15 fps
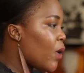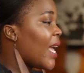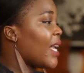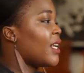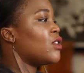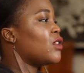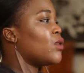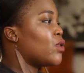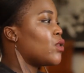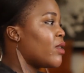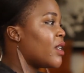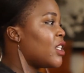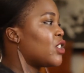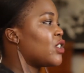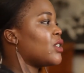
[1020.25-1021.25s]
all I can do
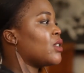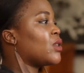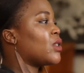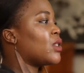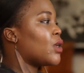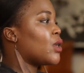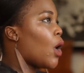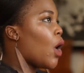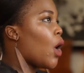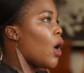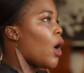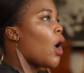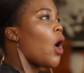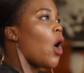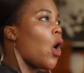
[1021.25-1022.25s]
is really just
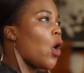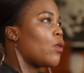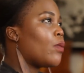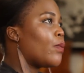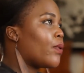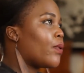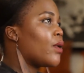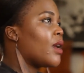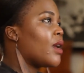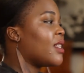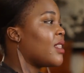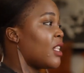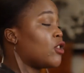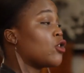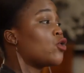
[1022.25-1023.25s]
hope
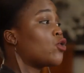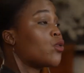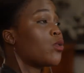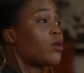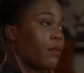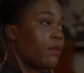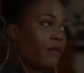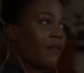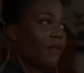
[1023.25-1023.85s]
that the truth